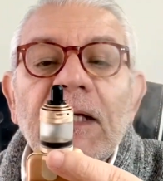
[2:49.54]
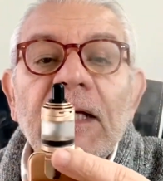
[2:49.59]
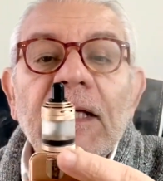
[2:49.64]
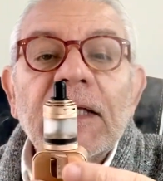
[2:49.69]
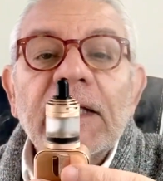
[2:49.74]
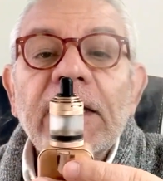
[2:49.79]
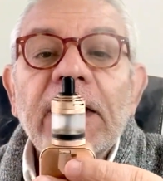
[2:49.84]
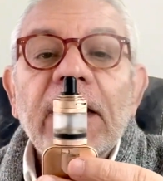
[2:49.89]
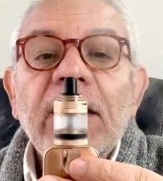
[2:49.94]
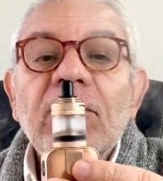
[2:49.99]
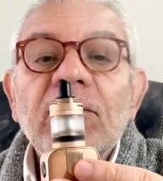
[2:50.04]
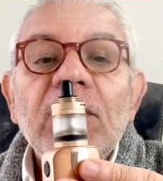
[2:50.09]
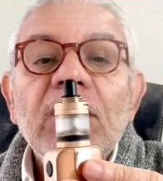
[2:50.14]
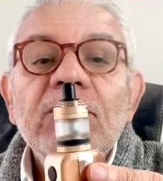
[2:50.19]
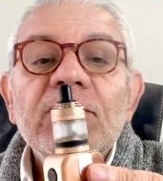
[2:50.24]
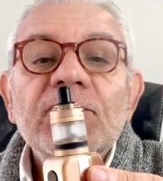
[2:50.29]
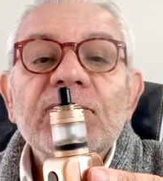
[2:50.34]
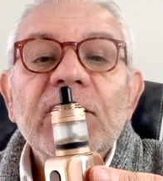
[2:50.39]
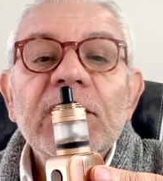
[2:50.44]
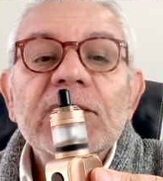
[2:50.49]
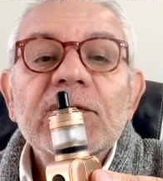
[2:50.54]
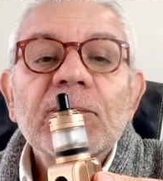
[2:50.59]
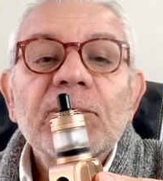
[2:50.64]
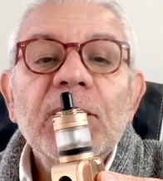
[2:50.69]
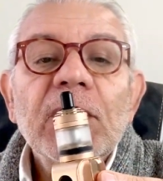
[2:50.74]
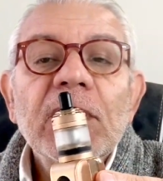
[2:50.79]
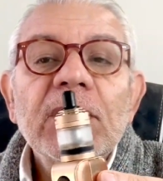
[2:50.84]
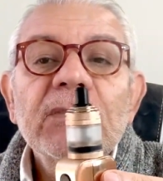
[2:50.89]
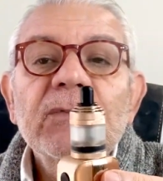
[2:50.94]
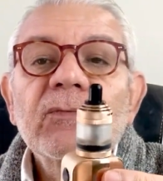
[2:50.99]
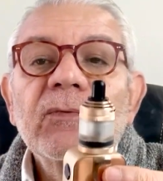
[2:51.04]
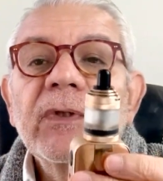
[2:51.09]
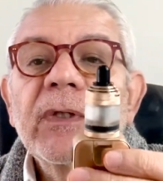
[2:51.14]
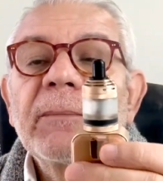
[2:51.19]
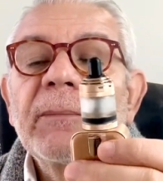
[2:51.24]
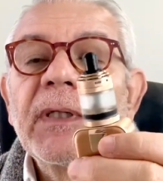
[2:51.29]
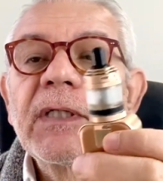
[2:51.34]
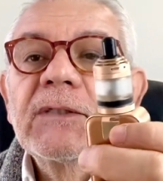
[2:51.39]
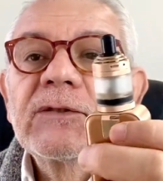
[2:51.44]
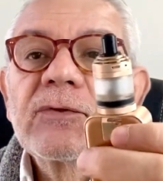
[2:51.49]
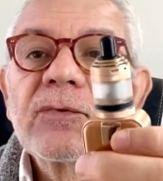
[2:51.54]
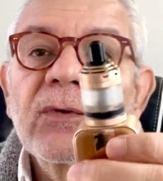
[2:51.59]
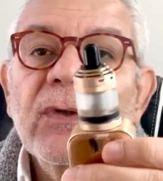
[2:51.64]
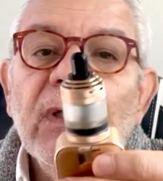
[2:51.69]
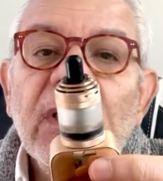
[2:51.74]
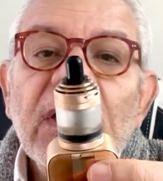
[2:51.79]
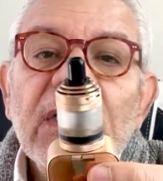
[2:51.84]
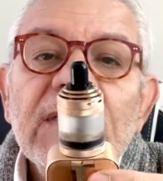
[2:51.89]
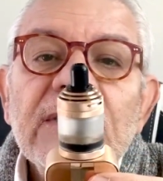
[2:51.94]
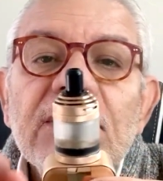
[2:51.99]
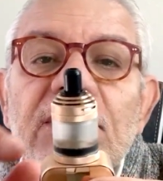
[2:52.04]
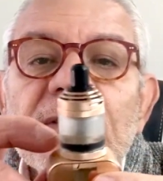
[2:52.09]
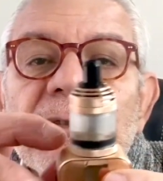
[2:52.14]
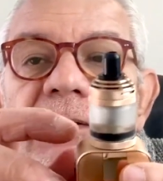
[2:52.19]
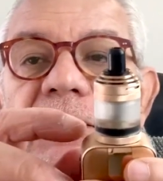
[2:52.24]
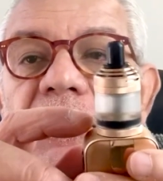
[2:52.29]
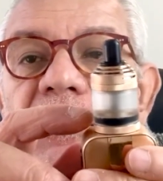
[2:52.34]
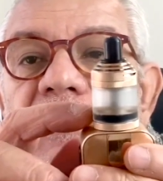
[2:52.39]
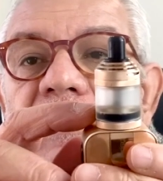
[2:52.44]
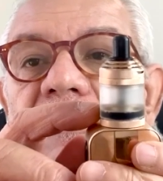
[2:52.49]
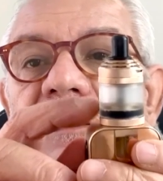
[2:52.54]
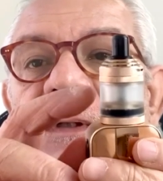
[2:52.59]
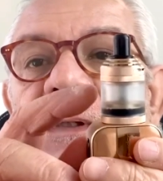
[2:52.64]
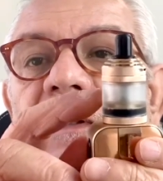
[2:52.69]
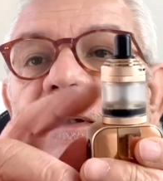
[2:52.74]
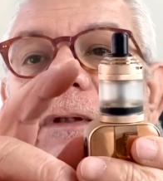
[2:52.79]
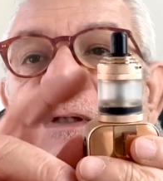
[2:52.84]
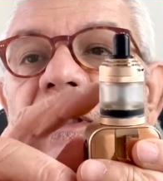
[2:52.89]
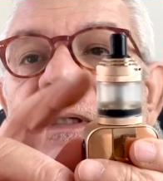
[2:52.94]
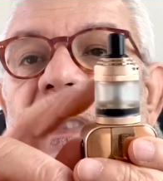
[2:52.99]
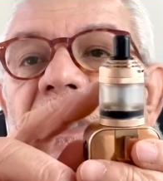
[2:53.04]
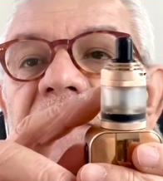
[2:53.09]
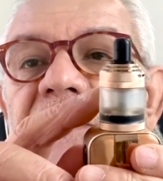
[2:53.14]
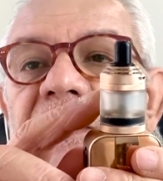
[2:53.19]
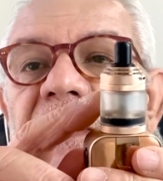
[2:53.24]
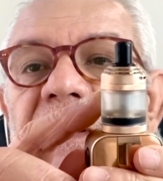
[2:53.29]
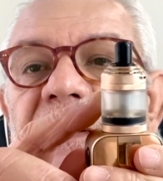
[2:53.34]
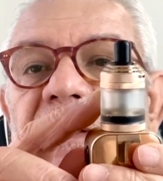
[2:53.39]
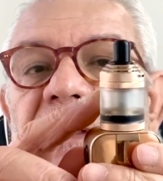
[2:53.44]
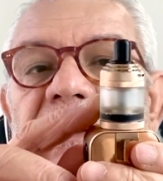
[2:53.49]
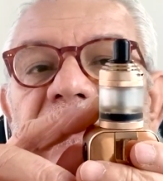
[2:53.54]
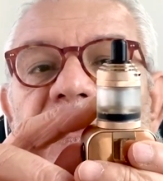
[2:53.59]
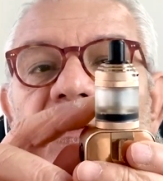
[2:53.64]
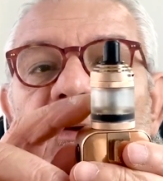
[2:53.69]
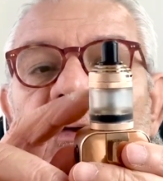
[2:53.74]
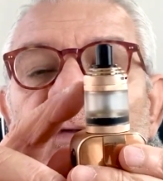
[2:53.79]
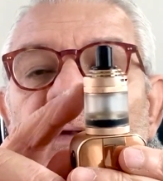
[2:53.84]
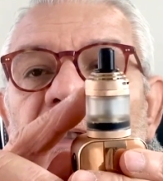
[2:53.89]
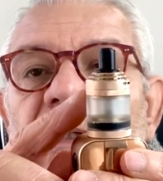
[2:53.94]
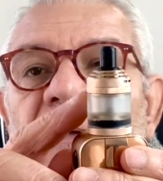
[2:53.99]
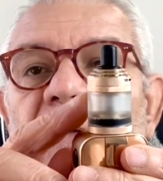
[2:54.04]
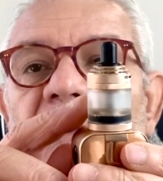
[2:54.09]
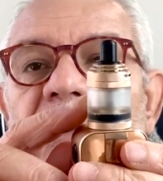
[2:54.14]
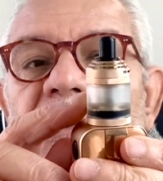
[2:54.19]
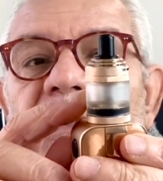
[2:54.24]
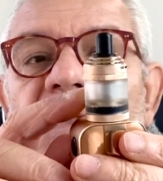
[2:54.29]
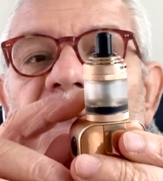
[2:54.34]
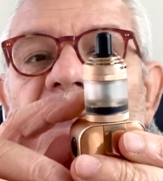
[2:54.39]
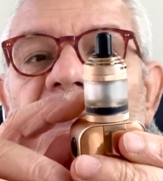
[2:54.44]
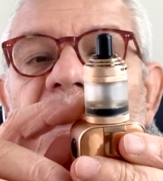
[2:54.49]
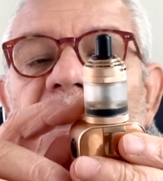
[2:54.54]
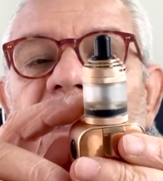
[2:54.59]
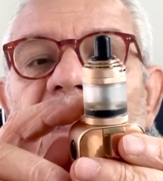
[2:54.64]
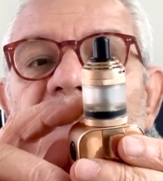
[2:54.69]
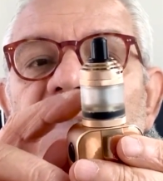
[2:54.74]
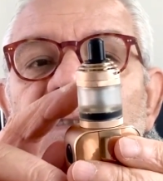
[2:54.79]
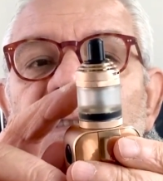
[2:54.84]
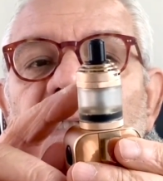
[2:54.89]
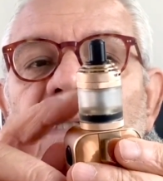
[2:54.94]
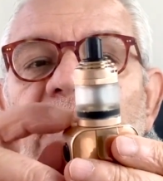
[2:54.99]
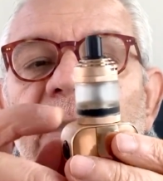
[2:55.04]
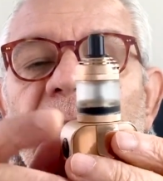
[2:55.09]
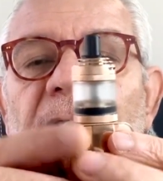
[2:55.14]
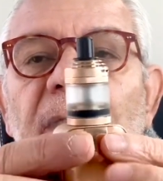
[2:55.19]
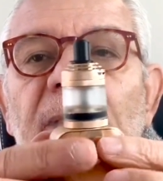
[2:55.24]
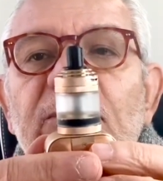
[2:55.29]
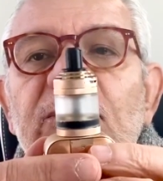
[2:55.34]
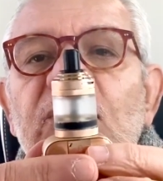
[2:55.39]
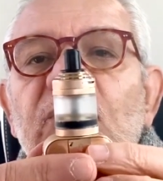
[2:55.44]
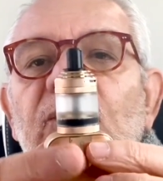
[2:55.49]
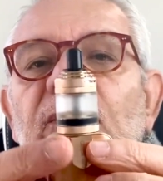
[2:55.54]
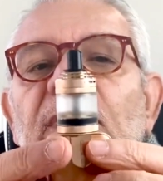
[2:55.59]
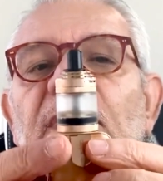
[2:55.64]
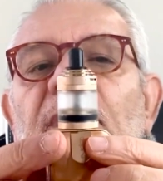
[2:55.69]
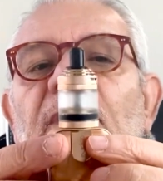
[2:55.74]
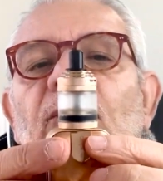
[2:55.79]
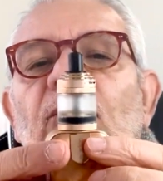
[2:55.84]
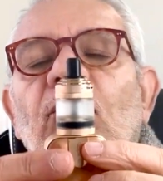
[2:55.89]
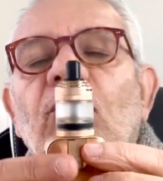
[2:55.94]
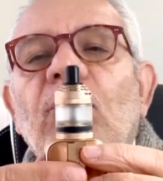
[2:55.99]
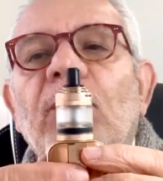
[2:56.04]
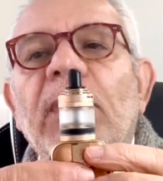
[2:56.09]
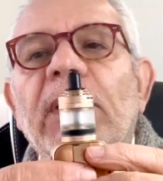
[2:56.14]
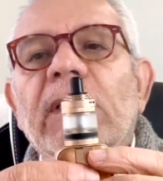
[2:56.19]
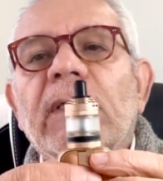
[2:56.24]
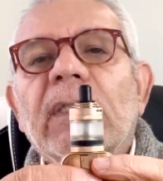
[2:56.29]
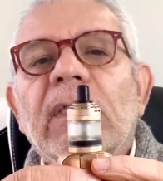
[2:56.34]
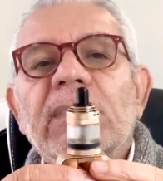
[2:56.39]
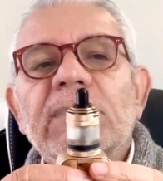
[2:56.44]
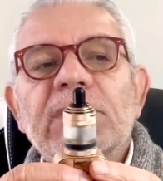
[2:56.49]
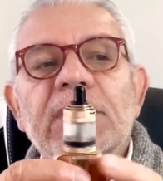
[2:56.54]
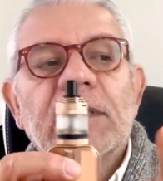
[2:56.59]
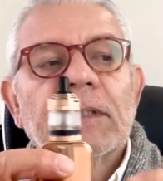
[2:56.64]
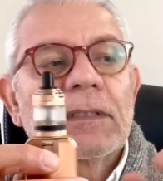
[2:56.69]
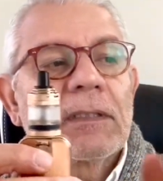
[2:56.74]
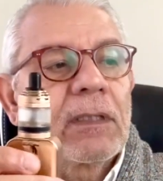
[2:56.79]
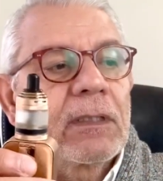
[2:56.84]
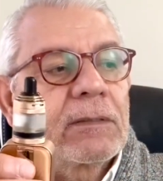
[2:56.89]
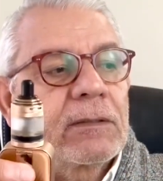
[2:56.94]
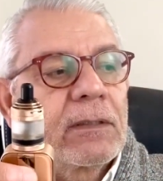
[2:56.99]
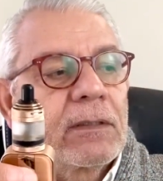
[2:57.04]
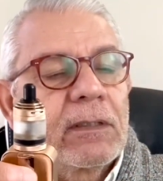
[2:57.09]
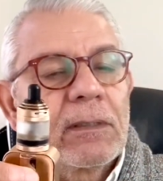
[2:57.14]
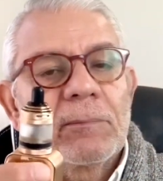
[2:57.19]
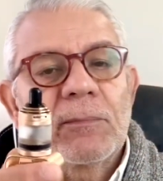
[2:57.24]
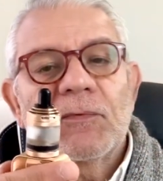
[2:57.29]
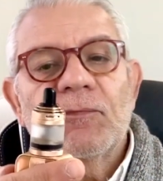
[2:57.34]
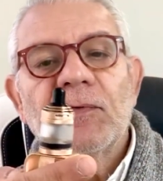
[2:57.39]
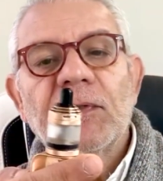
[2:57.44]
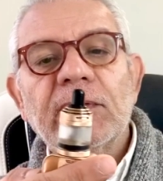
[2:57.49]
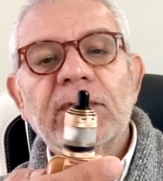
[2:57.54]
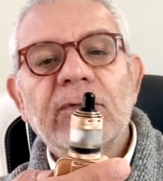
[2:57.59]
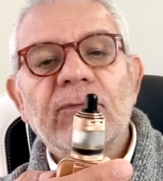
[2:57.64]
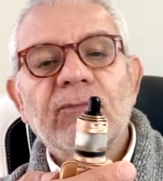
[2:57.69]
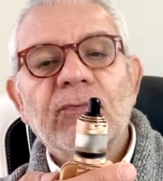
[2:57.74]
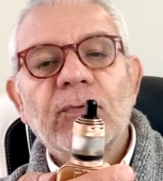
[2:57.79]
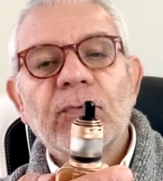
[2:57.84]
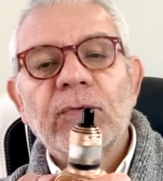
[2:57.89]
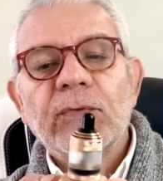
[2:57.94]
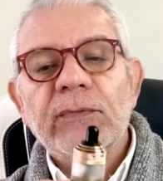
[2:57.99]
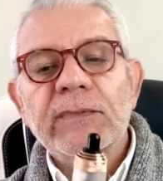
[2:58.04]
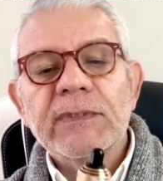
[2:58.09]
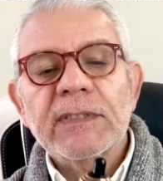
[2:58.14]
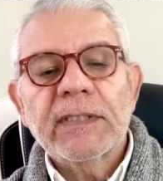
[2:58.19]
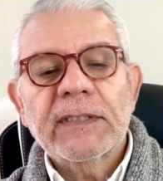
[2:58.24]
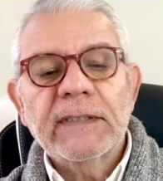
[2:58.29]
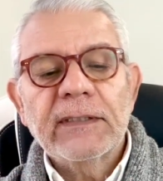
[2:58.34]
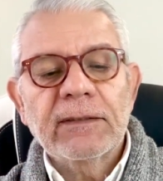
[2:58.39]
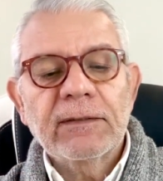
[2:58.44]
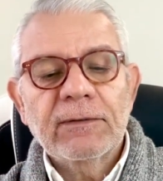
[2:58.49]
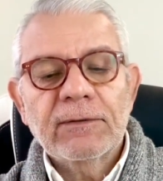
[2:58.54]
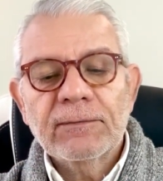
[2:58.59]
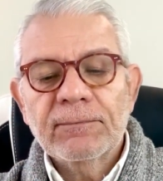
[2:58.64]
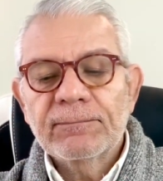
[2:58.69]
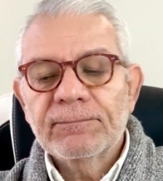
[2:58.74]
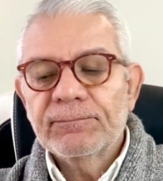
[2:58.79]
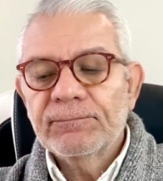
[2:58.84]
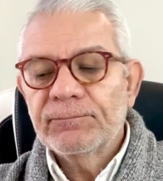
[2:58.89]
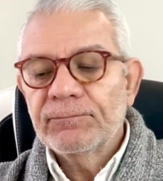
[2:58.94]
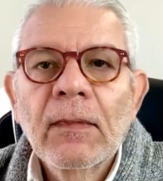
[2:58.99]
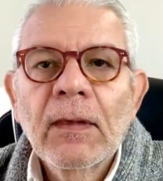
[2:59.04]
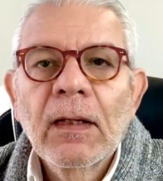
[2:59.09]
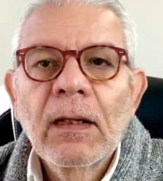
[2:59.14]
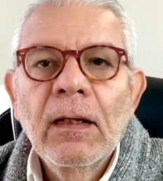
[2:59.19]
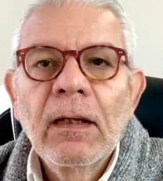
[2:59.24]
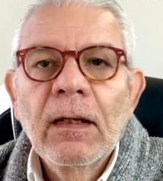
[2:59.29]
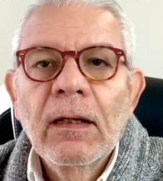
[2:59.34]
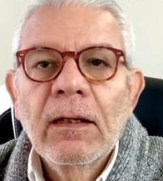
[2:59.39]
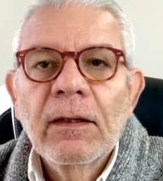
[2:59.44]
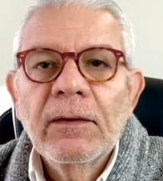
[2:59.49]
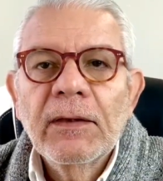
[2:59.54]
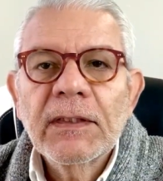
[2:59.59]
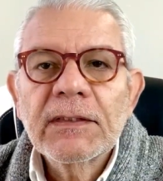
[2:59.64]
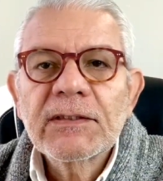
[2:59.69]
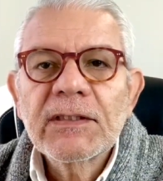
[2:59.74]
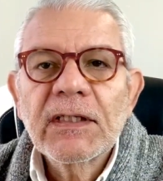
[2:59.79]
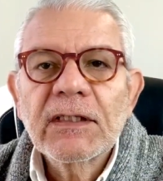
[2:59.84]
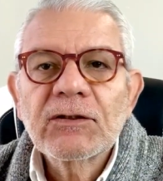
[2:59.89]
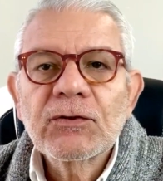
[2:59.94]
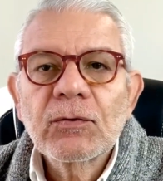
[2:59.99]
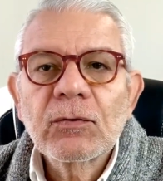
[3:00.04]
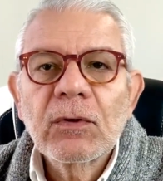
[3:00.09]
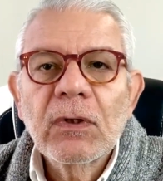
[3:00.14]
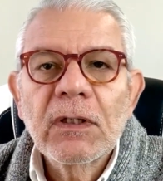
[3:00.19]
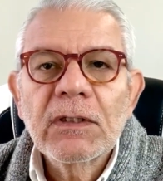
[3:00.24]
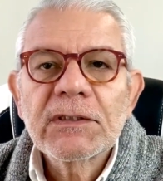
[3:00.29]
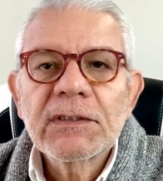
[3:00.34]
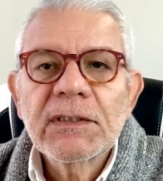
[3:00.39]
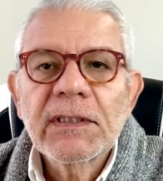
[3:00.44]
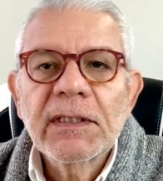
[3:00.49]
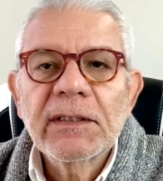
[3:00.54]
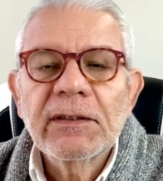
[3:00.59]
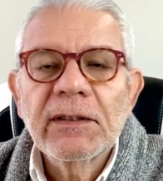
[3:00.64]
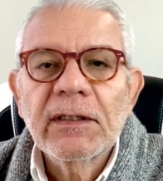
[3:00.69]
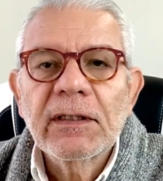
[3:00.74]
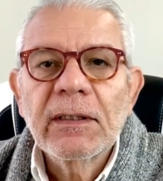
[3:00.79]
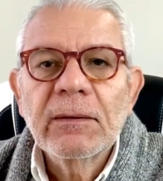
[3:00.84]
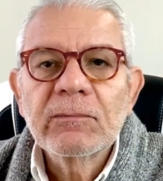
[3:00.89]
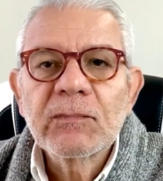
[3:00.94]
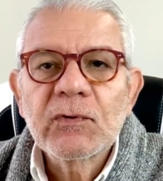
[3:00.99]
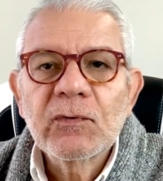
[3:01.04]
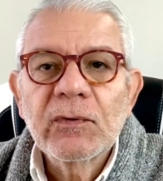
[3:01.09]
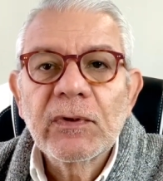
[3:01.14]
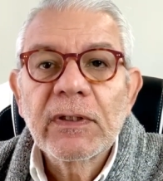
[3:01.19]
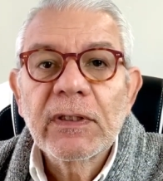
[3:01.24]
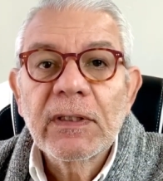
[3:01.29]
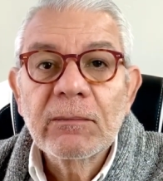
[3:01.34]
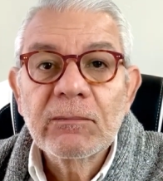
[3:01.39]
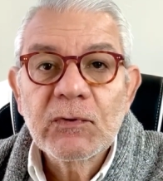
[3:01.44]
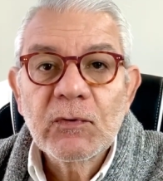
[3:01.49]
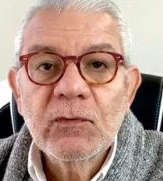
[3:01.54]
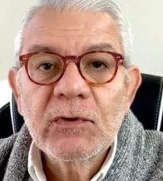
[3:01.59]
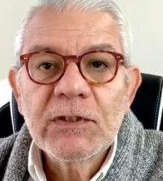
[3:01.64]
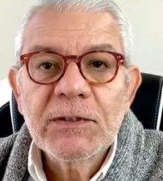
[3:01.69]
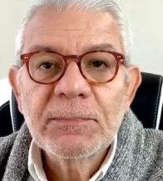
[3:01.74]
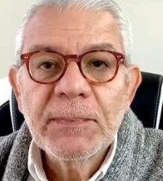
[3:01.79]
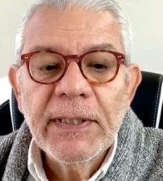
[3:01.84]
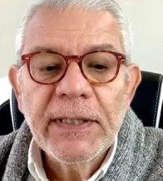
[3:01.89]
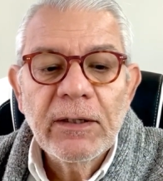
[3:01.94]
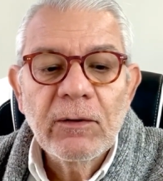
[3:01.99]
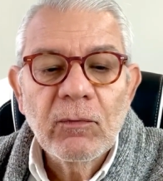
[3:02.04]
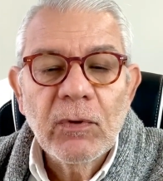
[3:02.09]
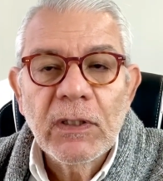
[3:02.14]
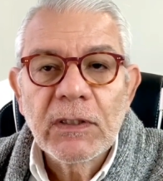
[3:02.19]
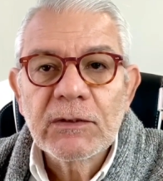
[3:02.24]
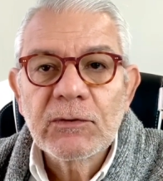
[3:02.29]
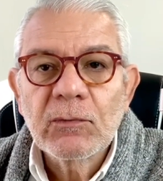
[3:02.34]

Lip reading: Yeah, I was very surprised with it. Mind you, the glass, the glass tank, it's not the original glass tank. It comes with the normal glass tank. Let me find it for you a second. That's the actual glass tank that comes with it. It comes with a spare one as